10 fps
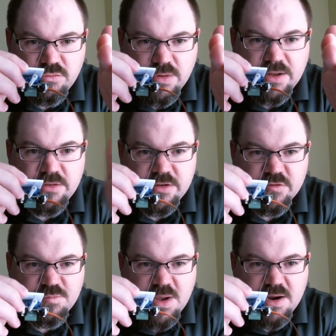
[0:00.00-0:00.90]
routing
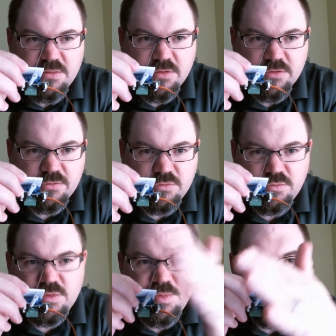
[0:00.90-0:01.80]
of power,
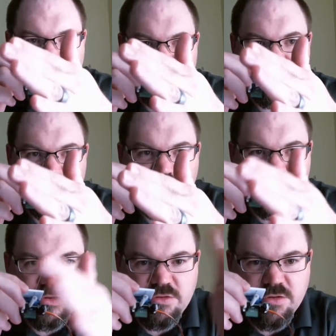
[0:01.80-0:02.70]
depending on if
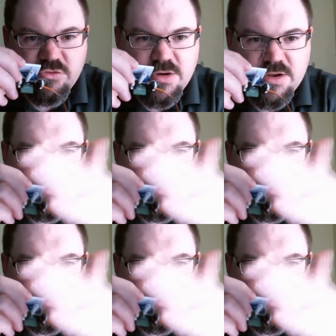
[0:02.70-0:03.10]
the track